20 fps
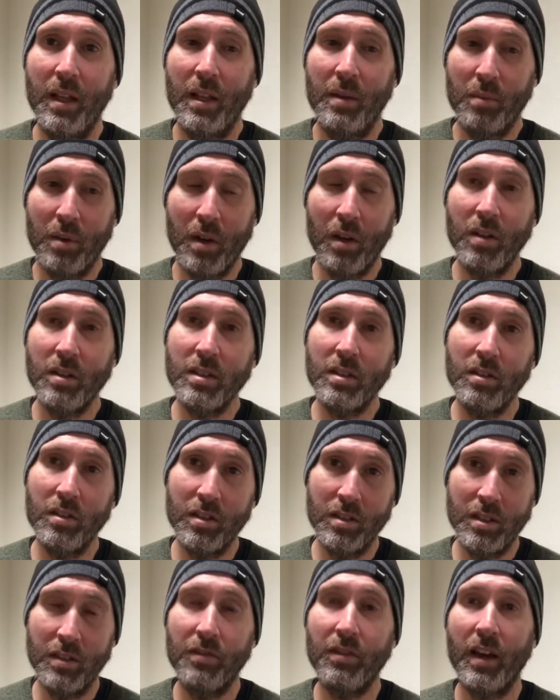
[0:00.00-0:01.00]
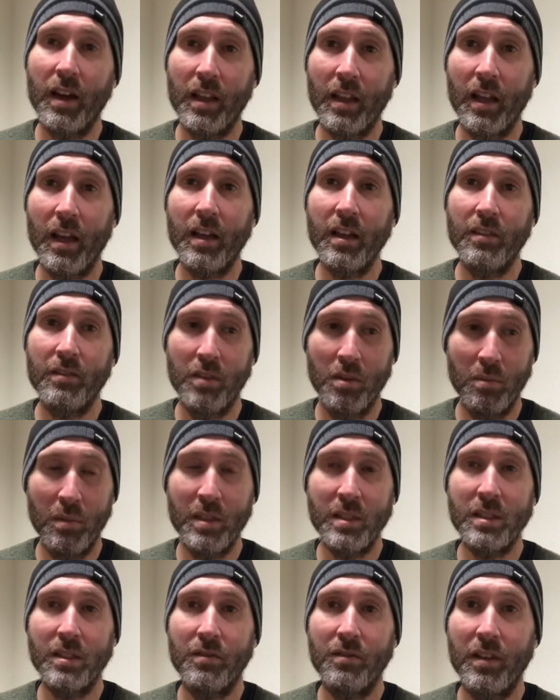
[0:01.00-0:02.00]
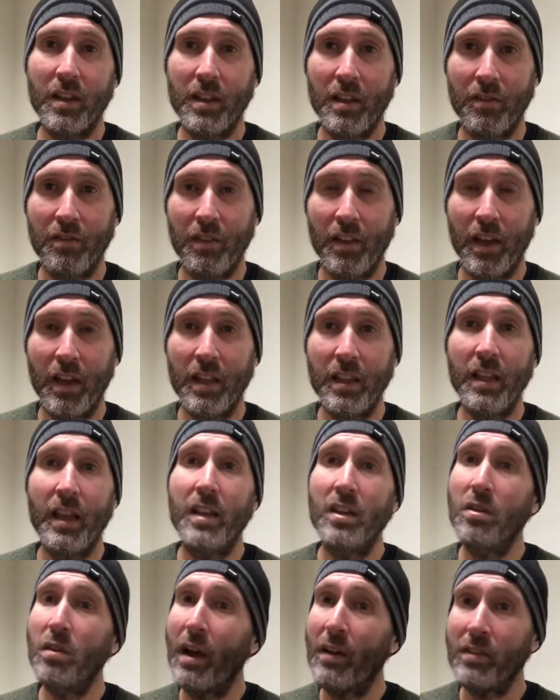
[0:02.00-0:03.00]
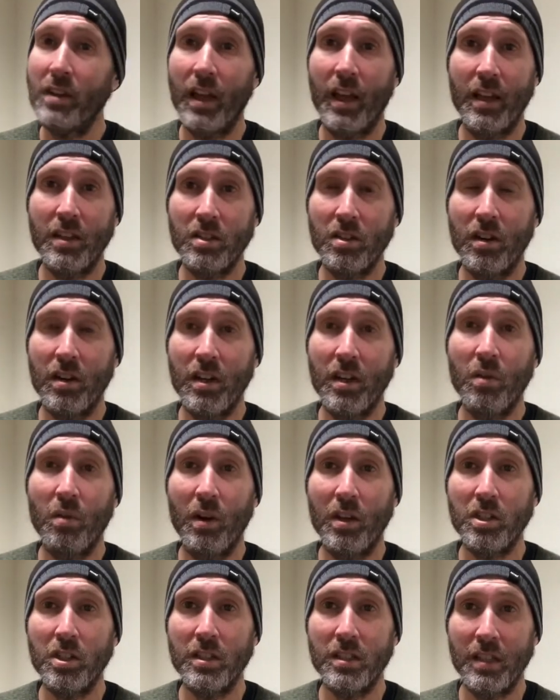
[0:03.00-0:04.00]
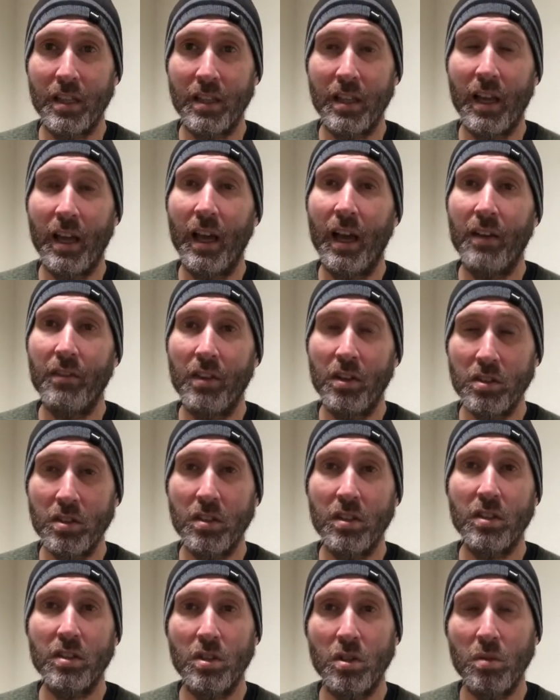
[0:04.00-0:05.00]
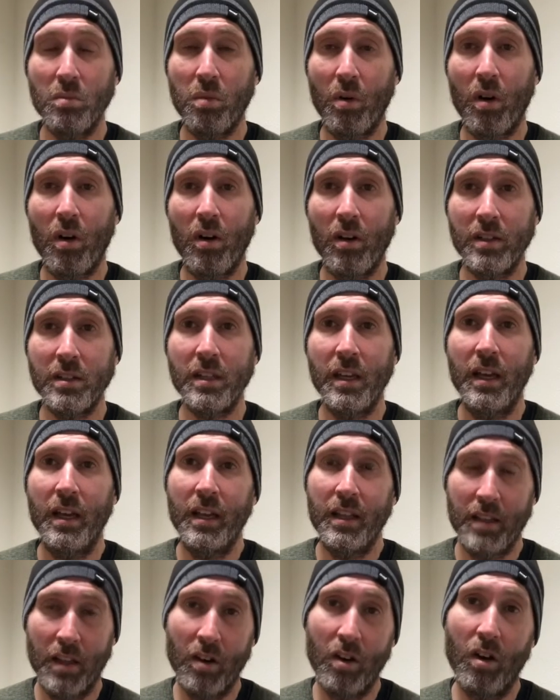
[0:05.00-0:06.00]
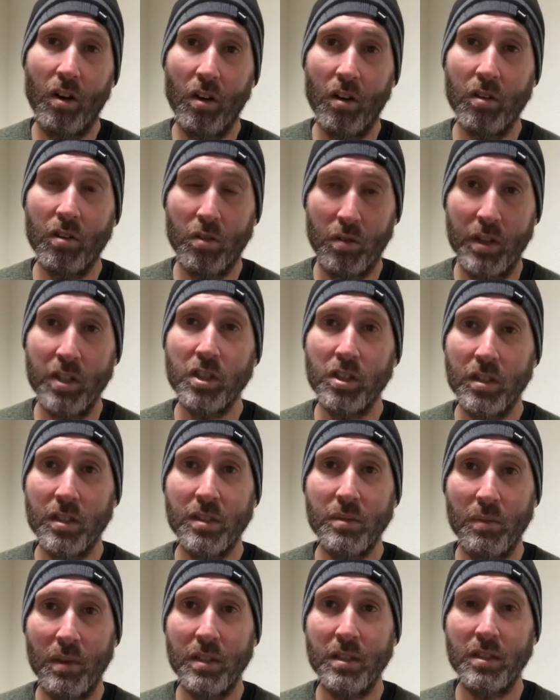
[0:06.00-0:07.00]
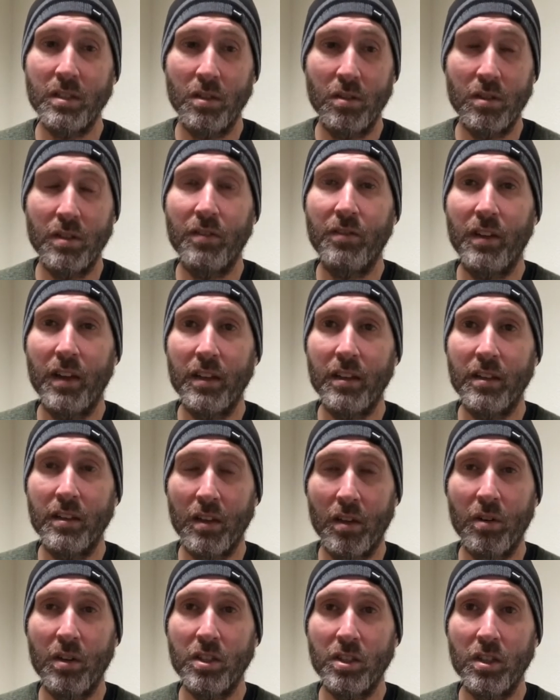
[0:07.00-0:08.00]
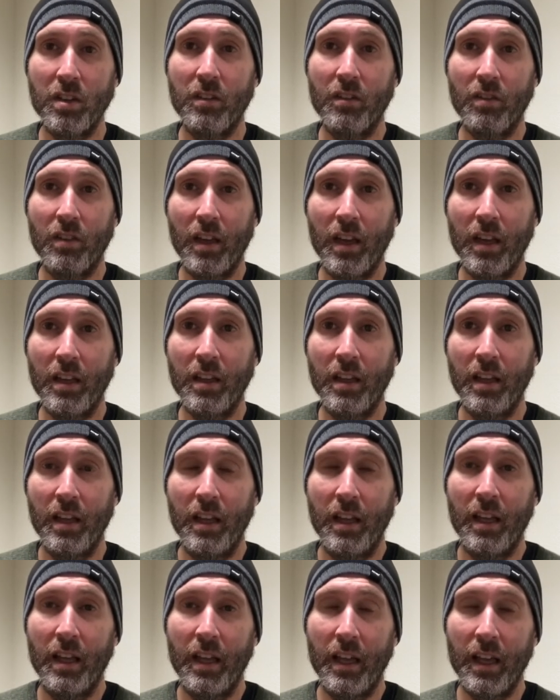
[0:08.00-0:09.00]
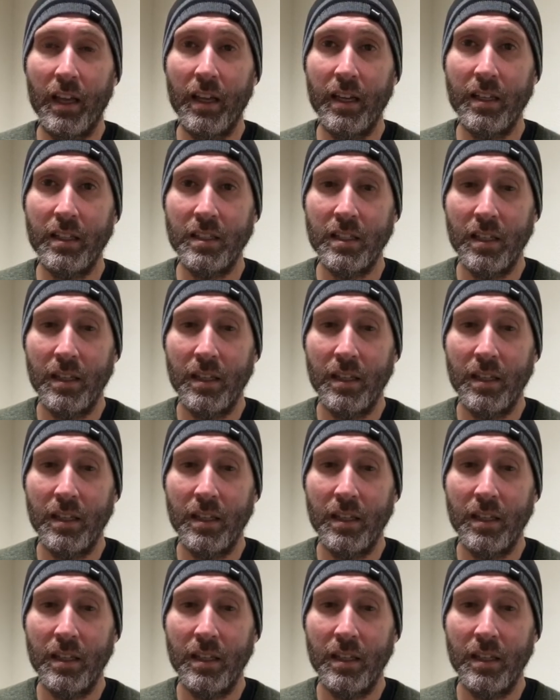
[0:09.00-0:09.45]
But also there's the fine line of, you must defend the faith, and you have to answer any questions that they have. Those are the two prongs that all Christians must do: defend the Christian faith and